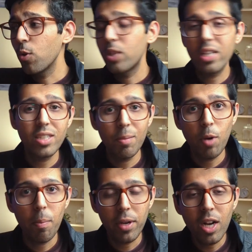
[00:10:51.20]
new things keep
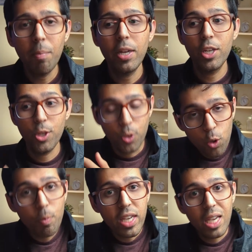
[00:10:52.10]
popping up and
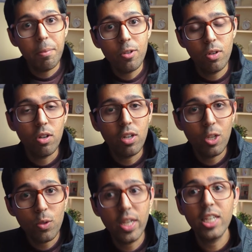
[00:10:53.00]
you being able to learn
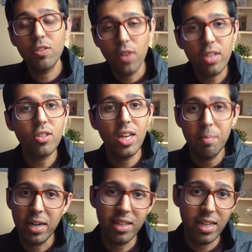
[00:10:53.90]
new things faster and
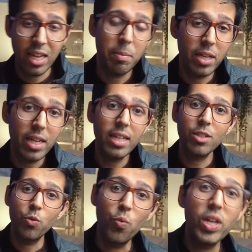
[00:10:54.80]
better than anybody
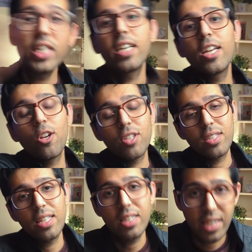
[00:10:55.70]
else will dictate your
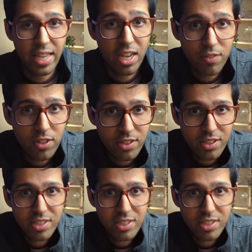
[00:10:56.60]
success in the AI world.